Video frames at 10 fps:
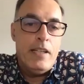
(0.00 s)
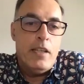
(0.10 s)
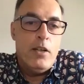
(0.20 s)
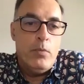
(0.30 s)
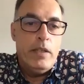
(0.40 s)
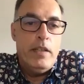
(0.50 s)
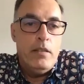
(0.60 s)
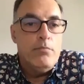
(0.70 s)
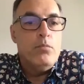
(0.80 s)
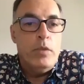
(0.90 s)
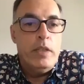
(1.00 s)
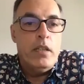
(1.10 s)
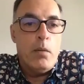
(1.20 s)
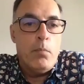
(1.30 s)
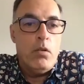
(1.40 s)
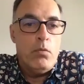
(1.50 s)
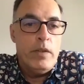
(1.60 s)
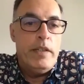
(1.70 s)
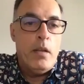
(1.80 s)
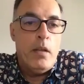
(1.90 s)
we need
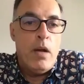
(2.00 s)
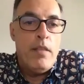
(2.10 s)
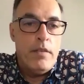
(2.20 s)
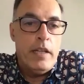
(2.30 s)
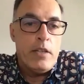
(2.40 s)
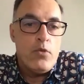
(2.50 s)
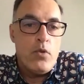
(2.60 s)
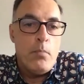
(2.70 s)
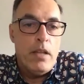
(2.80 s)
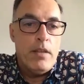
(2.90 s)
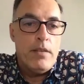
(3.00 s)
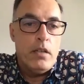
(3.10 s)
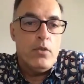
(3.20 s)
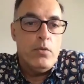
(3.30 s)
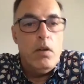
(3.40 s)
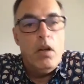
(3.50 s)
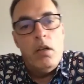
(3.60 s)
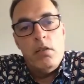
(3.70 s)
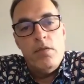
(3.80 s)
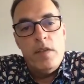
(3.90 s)
an extra month here to
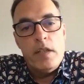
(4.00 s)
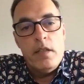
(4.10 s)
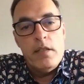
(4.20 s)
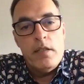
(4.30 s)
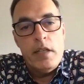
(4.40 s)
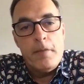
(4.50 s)
fix this thing."